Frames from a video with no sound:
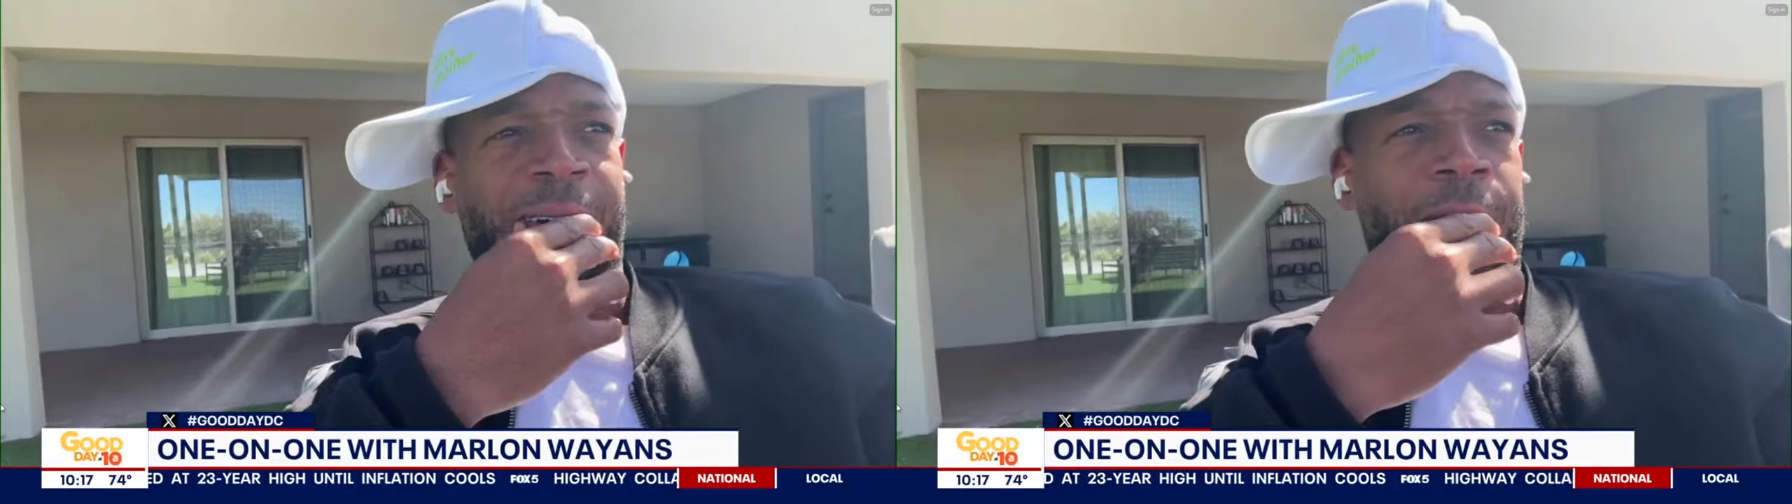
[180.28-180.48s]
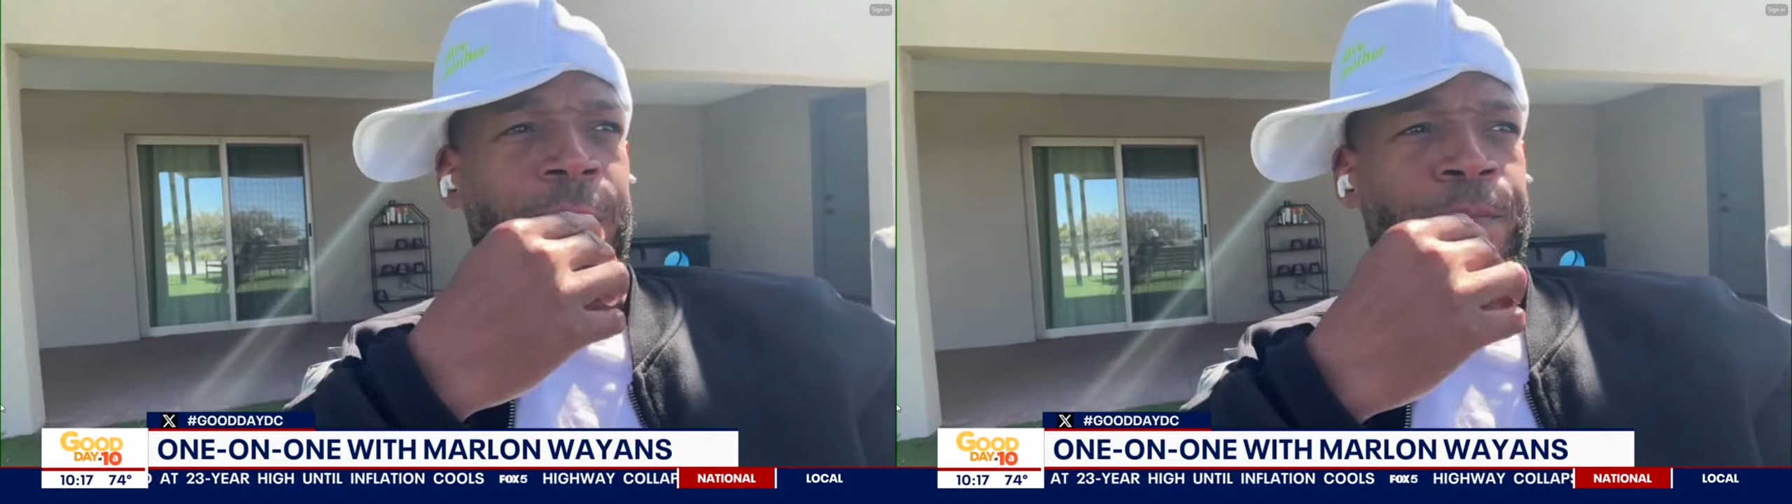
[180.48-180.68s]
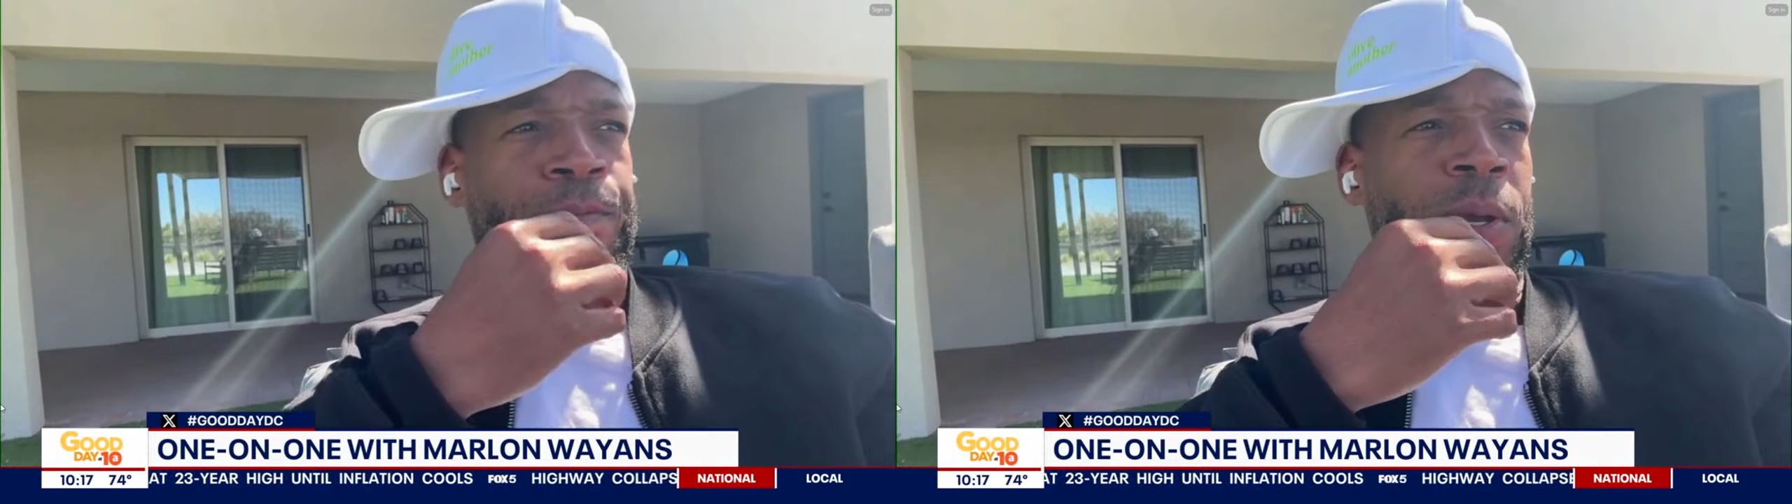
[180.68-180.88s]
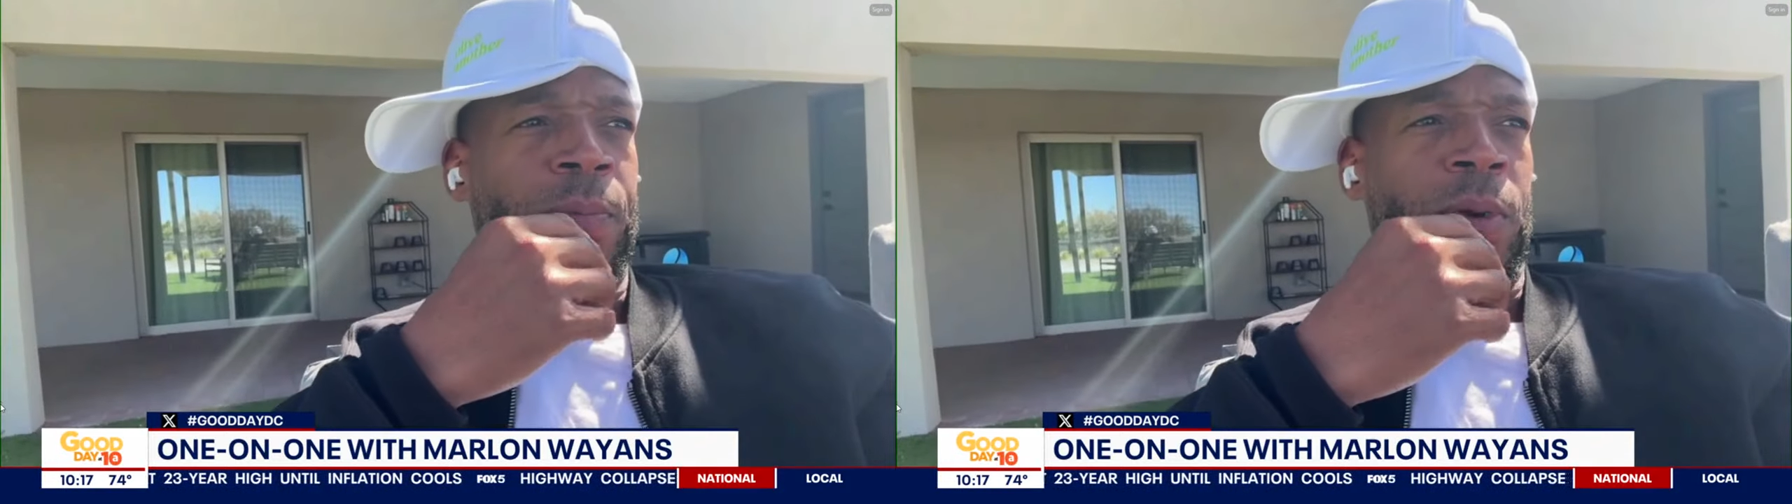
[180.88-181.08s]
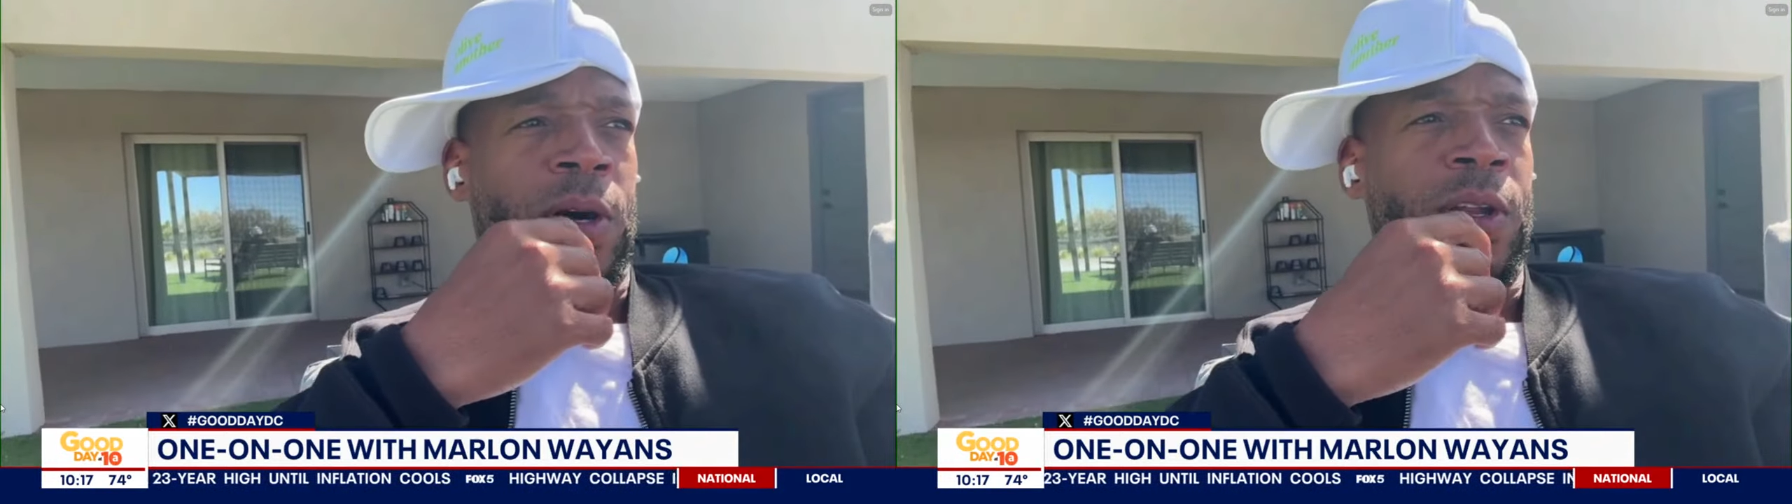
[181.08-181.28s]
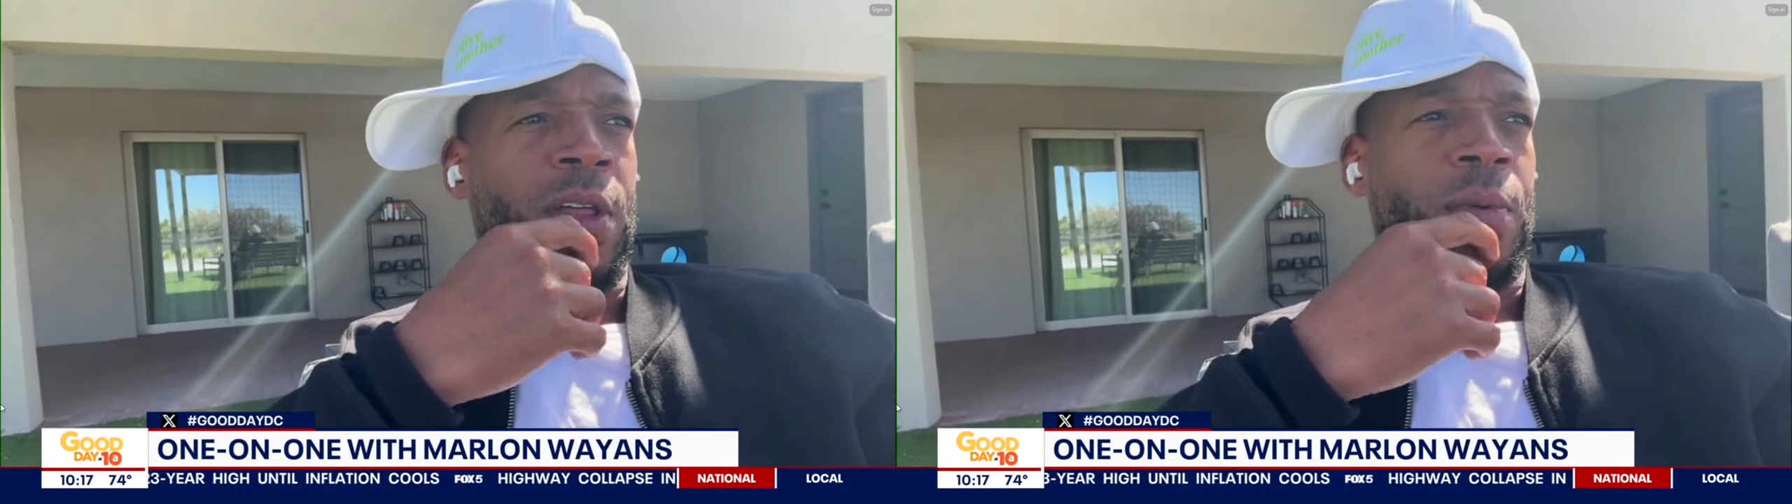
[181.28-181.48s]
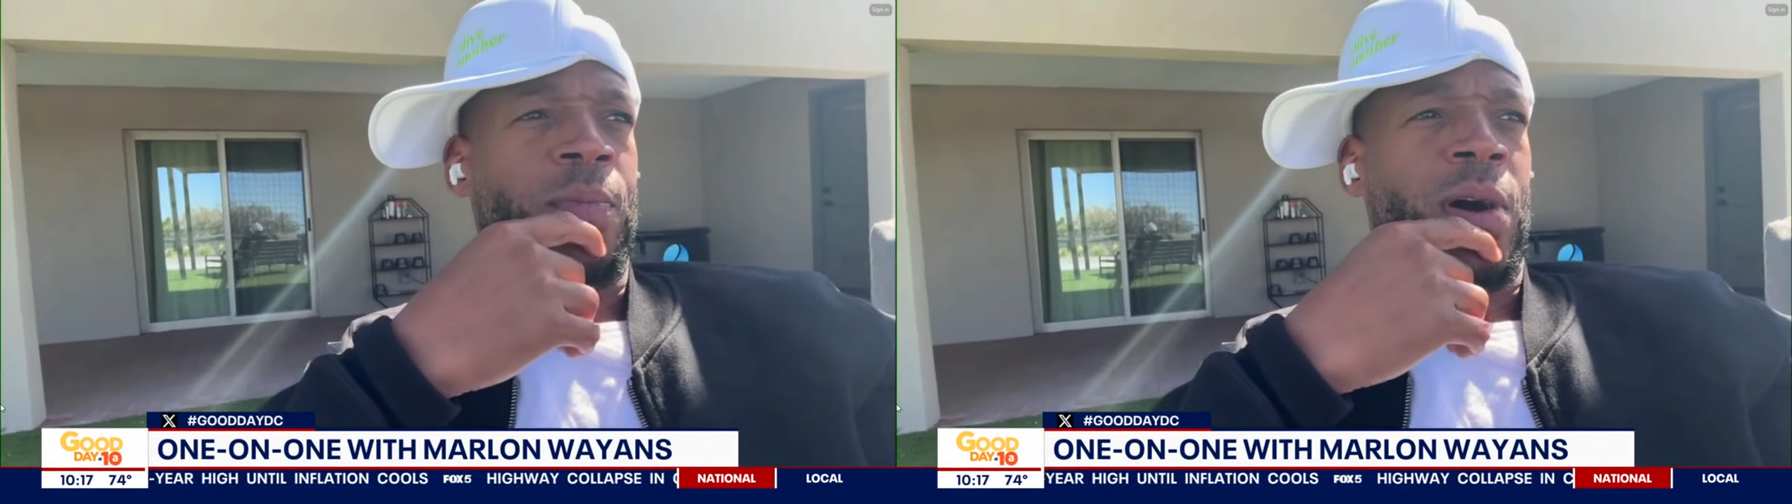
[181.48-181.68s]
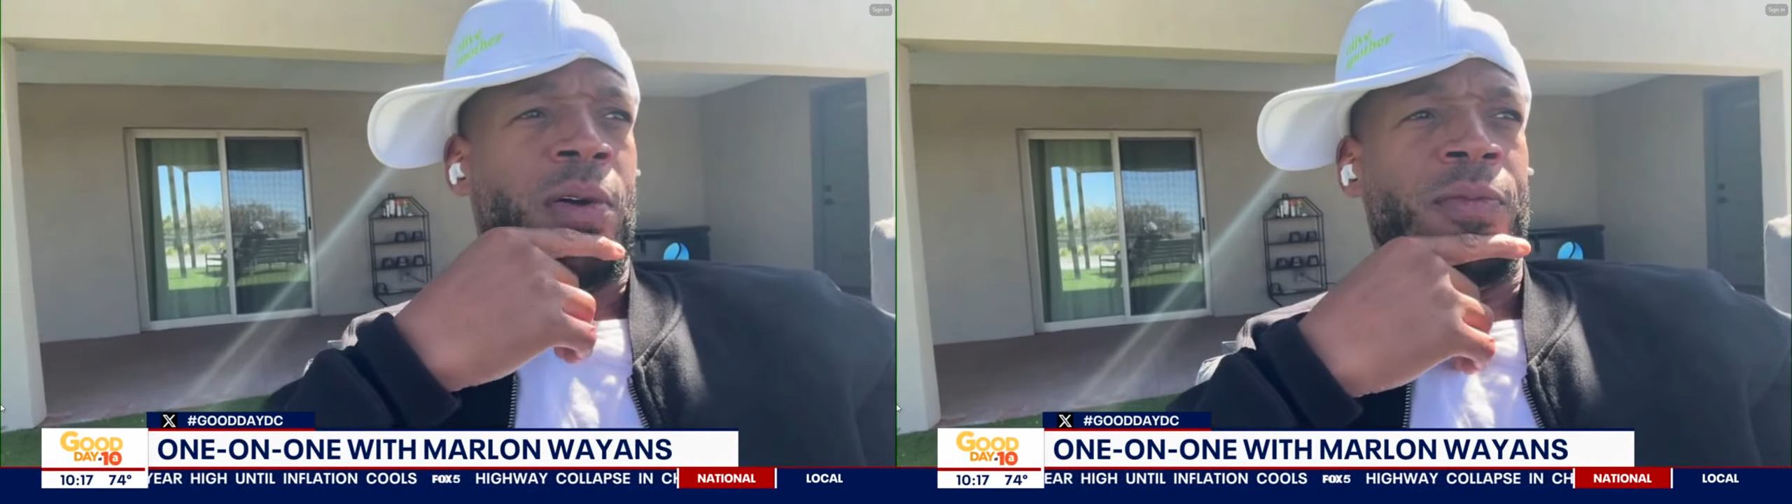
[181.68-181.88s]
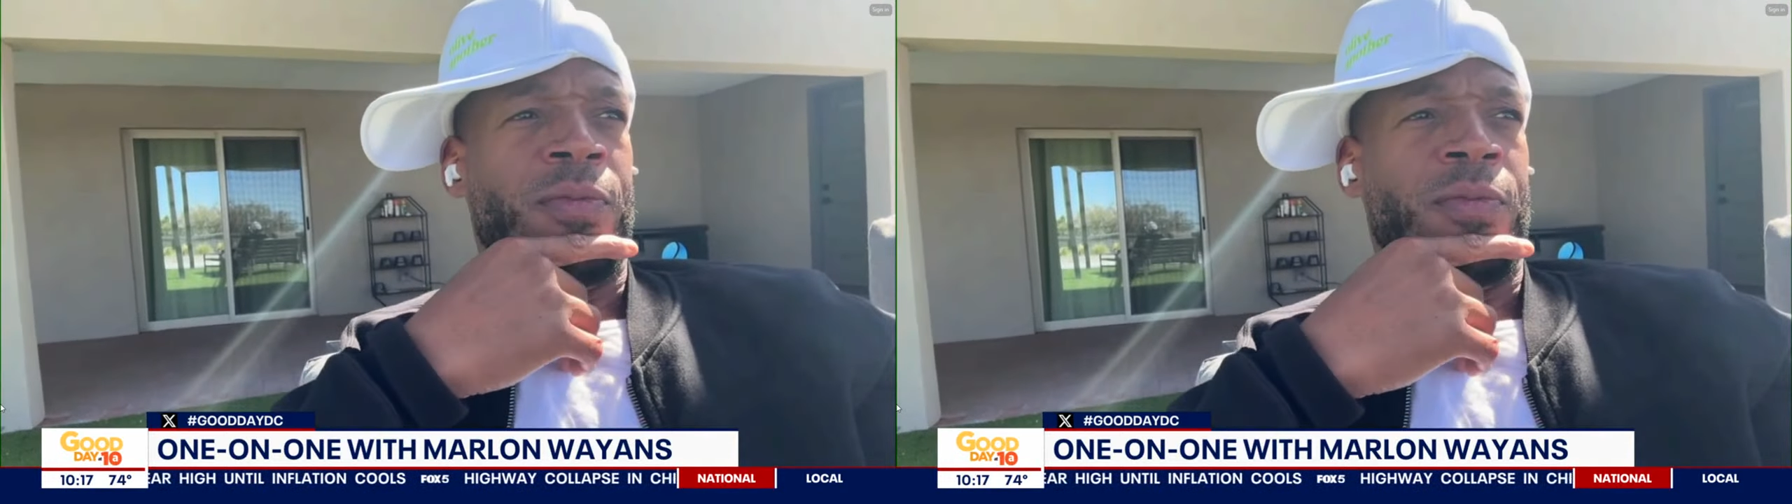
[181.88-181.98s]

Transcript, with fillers: all people another uh,